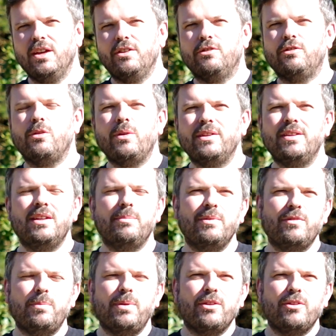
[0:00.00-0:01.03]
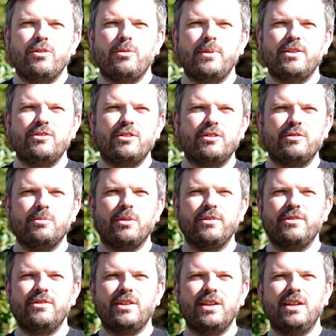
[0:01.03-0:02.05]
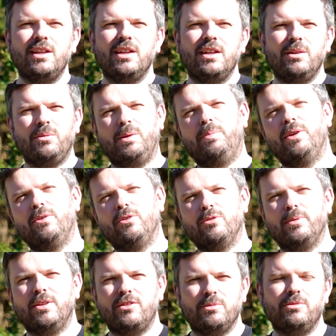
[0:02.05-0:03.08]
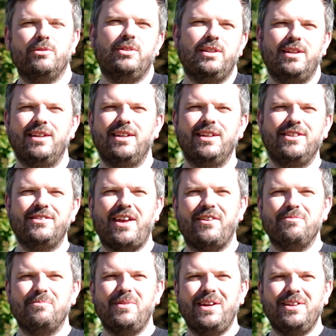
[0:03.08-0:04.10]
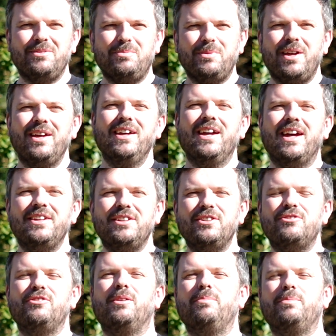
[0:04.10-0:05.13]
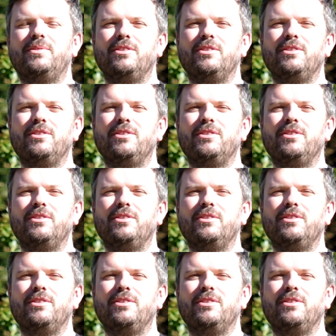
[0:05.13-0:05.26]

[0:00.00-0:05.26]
So I did a bit of a pilgrimage to Swansea. Well, a pilgrimage, it was only 7 miles, but I did a trip